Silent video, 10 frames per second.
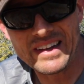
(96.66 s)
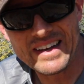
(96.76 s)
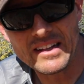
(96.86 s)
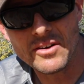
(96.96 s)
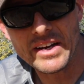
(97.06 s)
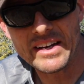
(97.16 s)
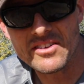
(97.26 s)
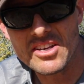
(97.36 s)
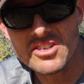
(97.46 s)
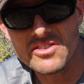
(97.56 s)
yellow, I
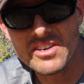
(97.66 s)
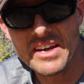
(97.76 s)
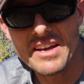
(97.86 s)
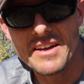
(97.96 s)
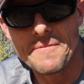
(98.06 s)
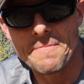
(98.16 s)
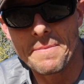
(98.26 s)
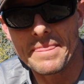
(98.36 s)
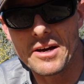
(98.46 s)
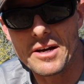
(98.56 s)
guess I should say.
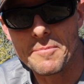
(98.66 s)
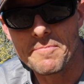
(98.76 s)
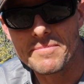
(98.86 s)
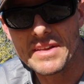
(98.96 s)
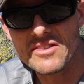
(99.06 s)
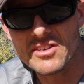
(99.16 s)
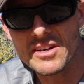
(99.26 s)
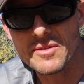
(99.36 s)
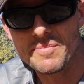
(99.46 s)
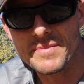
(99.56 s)
That's
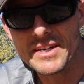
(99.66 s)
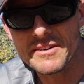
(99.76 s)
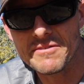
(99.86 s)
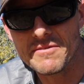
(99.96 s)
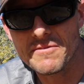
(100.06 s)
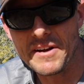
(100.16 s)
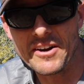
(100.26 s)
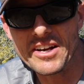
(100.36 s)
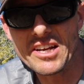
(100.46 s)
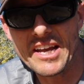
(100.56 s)
a
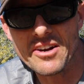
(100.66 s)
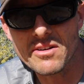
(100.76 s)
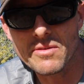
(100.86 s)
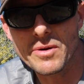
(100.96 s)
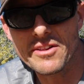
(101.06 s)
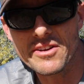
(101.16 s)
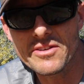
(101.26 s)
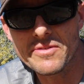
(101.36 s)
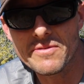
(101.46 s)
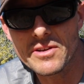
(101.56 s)
fair indicator of whether
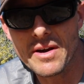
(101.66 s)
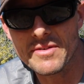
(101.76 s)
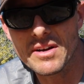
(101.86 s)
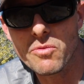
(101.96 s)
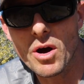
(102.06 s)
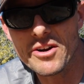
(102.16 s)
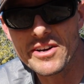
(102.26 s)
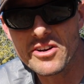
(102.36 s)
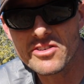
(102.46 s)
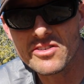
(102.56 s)
you have enough water
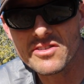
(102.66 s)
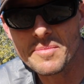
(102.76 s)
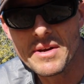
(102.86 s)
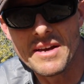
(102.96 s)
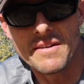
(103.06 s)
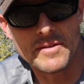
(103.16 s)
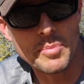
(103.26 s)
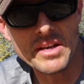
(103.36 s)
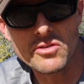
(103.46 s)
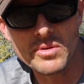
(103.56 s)
in your system. If your
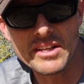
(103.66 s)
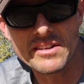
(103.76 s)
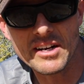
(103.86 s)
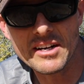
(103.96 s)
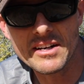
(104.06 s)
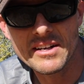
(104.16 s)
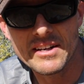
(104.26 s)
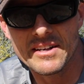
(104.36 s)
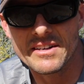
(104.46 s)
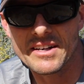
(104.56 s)
pee is really dark,
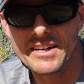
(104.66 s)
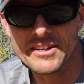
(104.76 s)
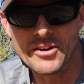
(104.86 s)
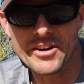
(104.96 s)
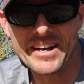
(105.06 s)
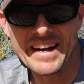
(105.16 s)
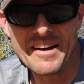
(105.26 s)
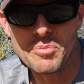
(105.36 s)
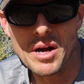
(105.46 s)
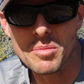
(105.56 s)
you're already going to
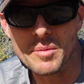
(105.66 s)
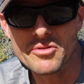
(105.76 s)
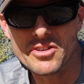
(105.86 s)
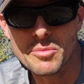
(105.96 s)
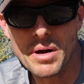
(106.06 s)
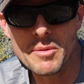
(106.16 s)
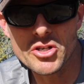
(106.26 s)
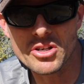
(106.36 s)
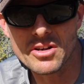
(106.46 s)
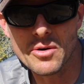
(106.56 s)
have problems, so you probably
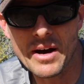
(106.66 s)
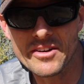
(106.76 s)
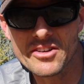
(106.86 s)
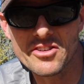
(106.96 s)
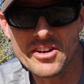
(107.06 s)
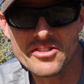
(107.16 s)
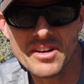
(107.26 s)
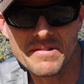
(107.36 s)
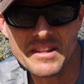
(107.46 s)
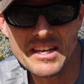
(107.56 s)
shouldn't go out and exert
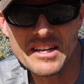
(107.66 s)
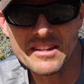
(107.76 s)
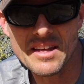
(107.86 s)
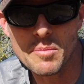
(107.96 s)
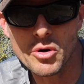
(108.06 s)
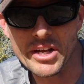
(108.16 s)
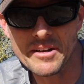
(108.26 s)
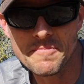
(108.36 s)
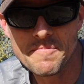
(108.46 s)
yourself in the heat at that point.